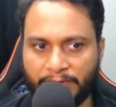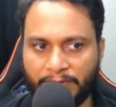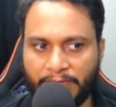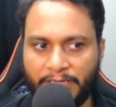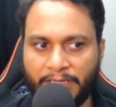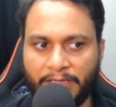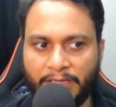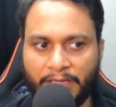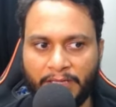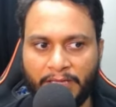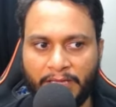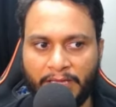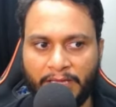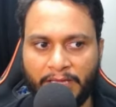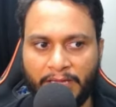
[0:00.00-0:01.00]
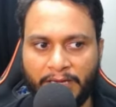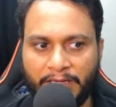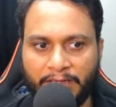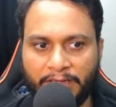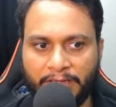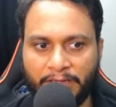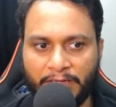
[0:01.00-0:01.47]
right?
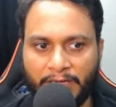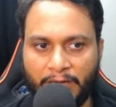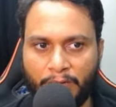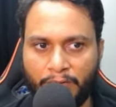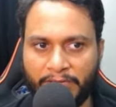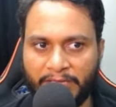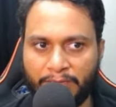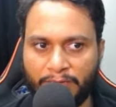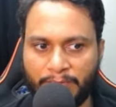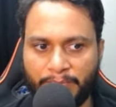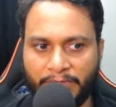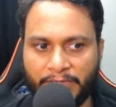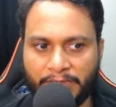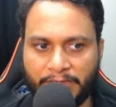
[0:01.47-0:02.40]
And how can we pair